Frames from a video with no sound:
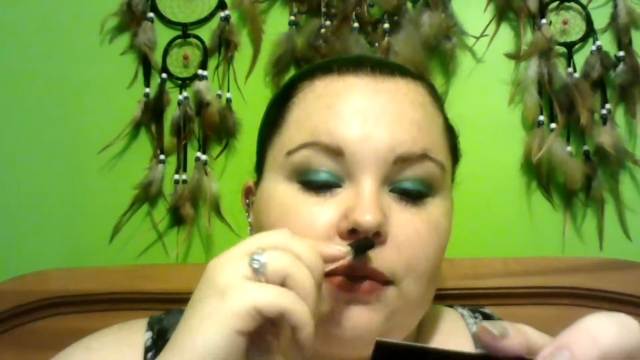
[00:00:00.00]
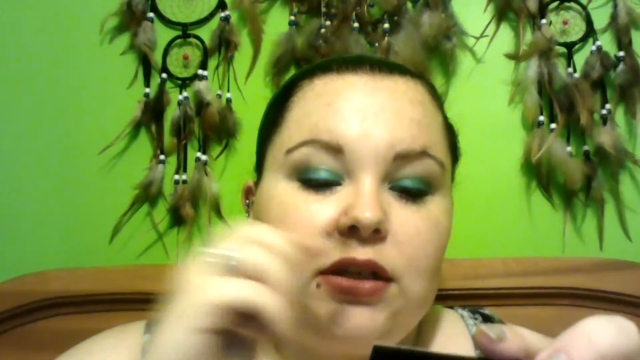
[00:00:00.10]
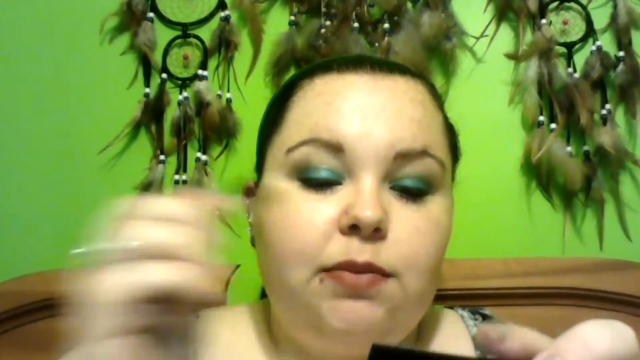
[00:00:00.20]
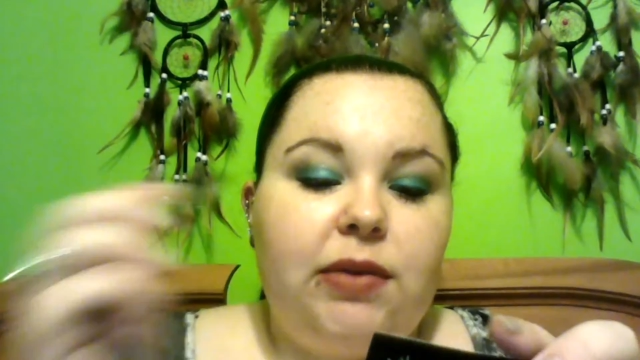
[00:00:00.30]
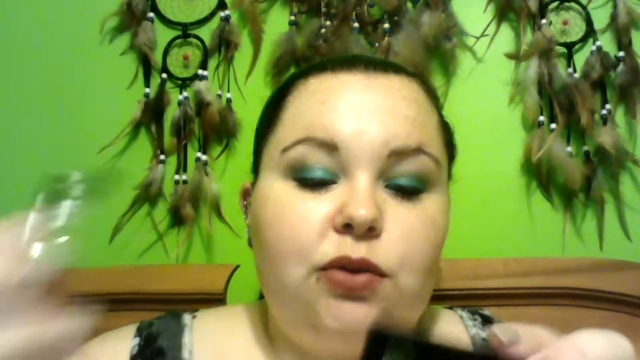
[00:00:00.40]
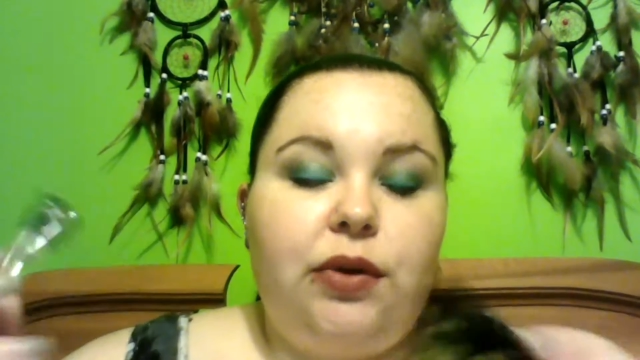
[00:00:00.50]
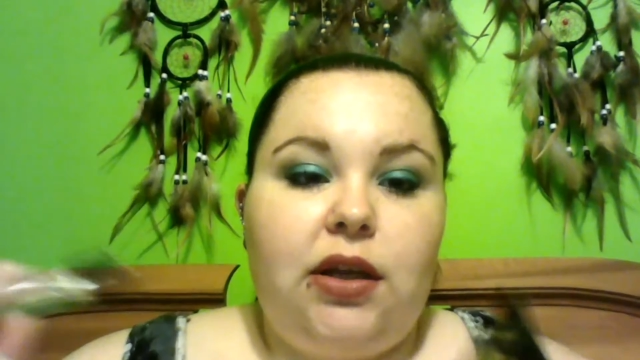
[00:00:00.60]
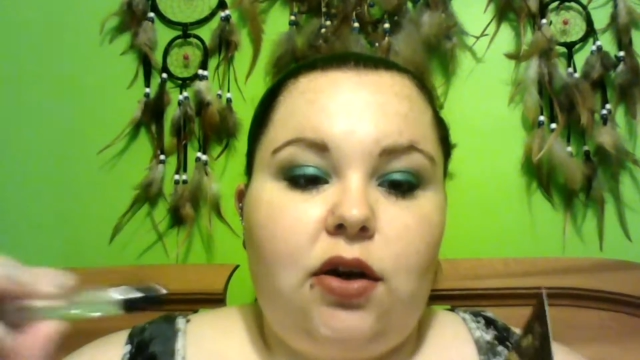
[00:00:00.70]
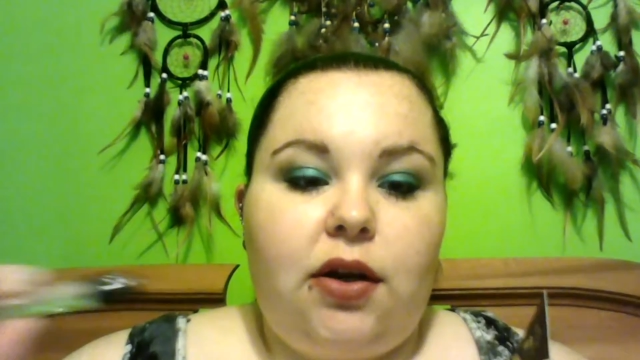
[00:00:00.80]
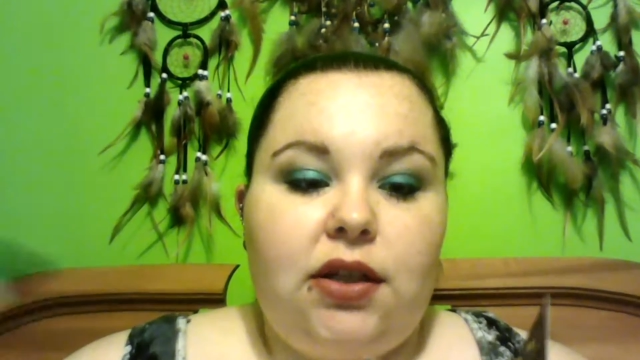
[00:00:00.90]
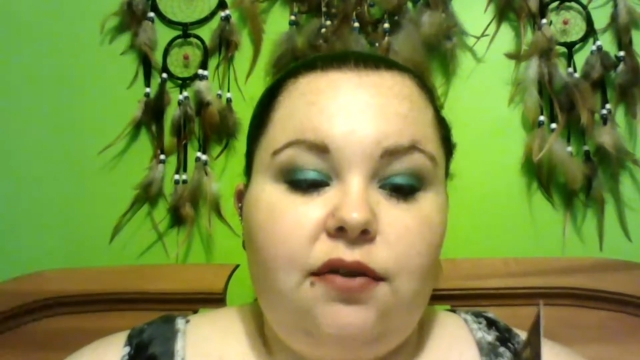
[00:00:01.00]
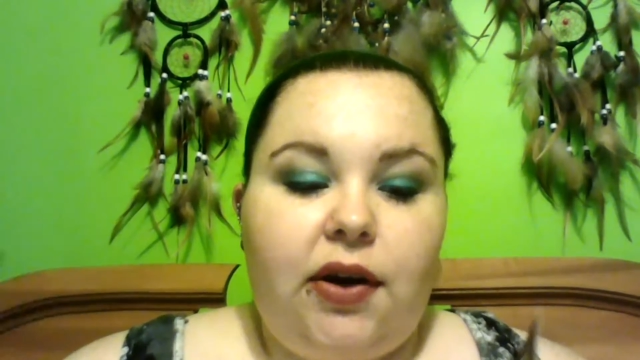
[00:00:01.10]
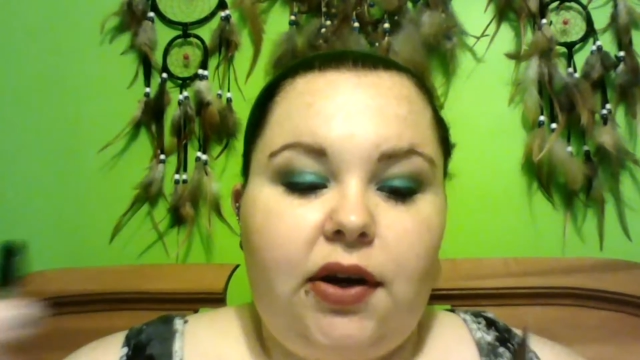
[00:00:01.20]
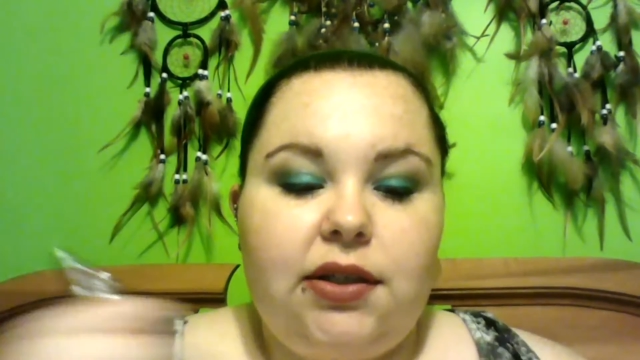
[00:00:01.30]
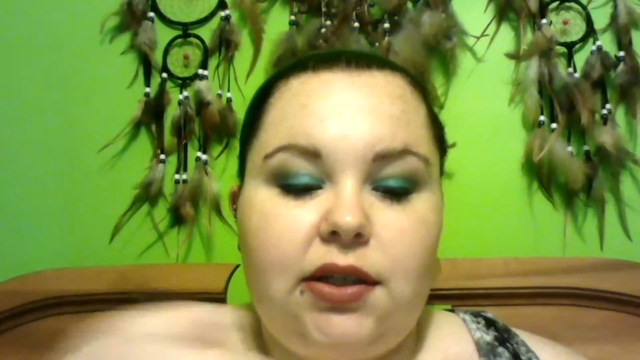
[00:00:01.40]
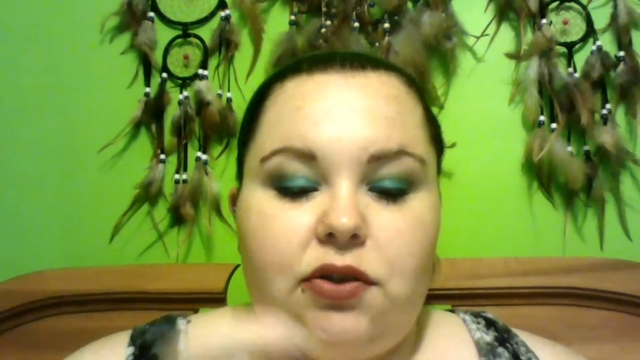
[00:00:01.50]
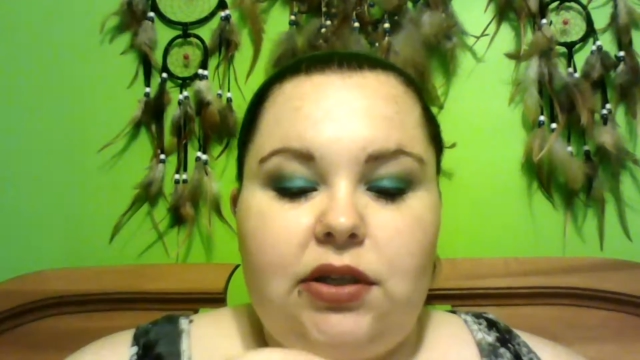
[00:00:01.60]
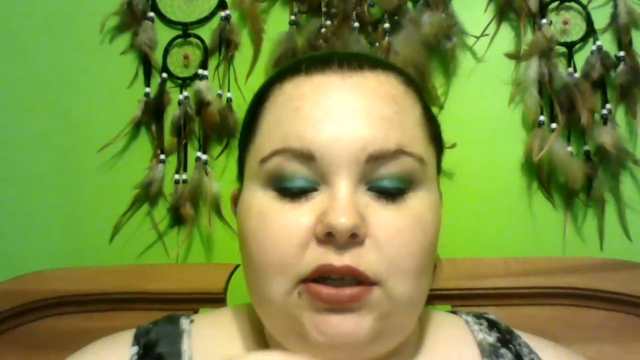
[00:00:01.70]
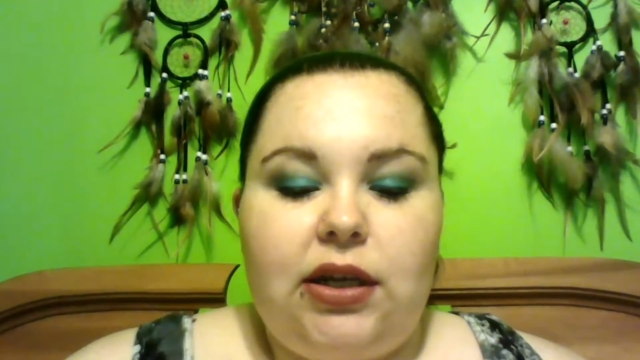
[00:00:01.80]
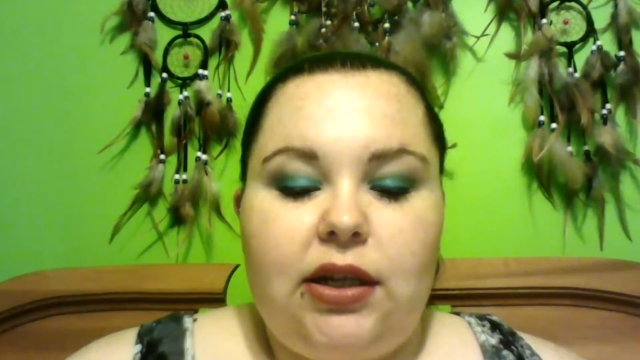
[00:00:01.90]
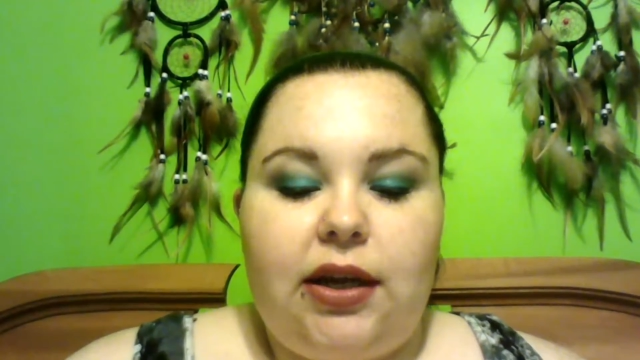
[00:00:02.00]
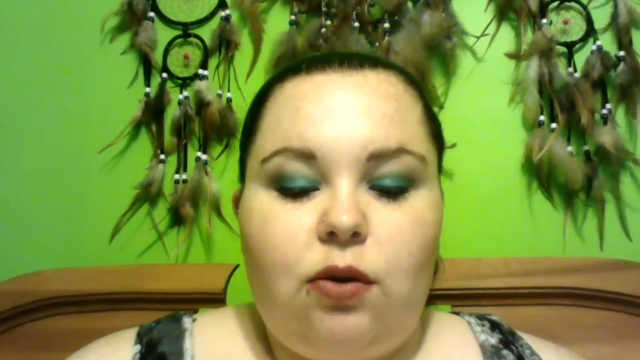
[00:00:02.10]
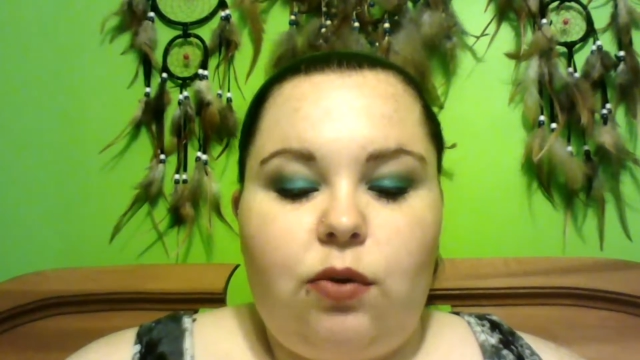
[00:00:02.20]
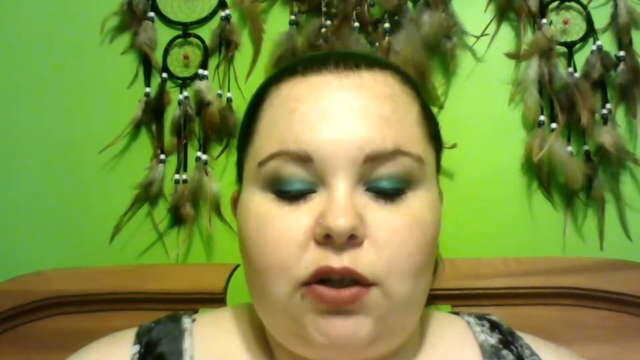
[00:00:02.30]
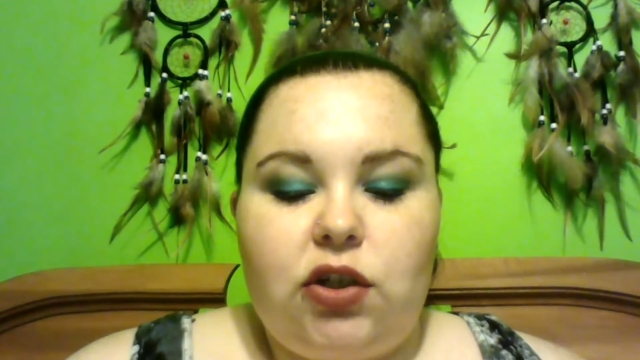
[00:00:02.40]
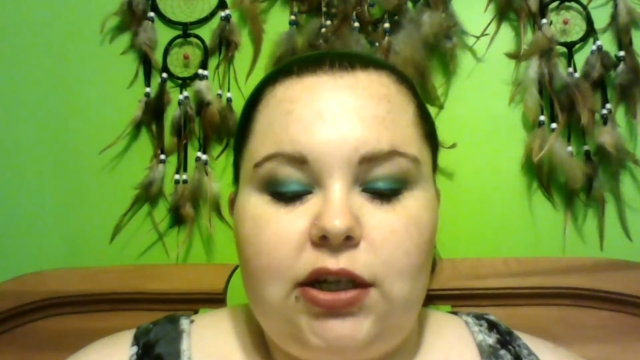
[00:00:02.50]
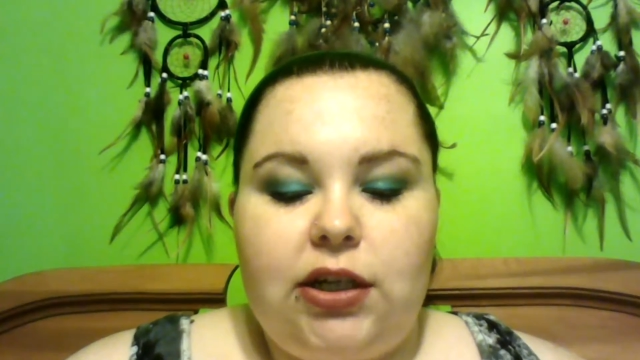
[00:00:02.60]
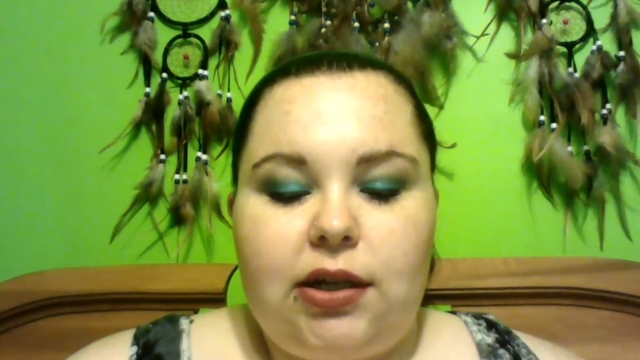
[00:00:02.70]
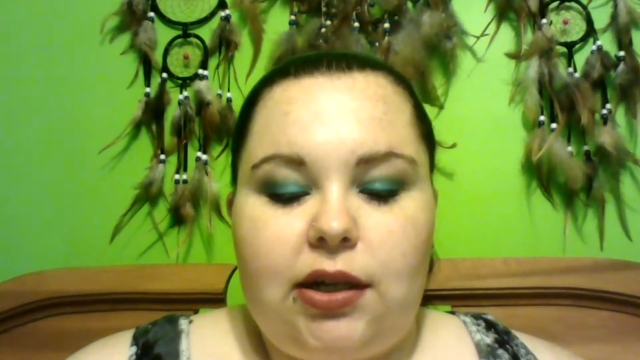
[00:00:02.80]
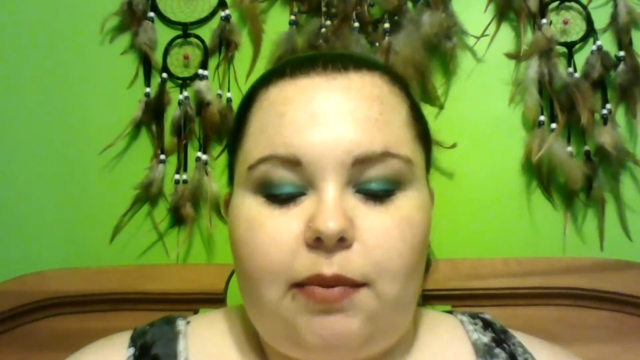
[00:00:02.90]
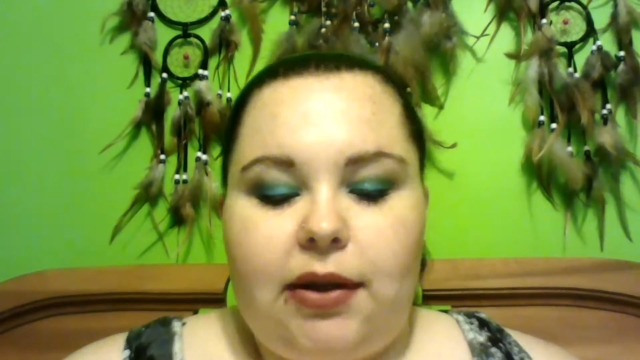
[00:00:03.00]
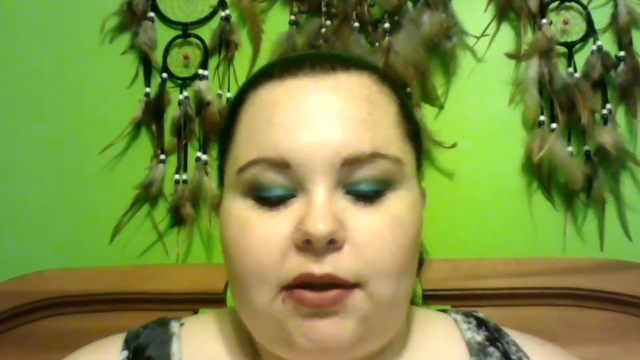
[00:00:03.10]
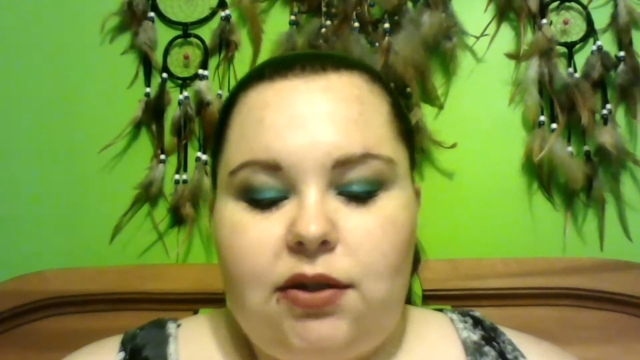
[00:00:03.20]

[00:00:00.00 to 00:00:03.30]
smells really good. It's very citrusy, like orangey and lemon,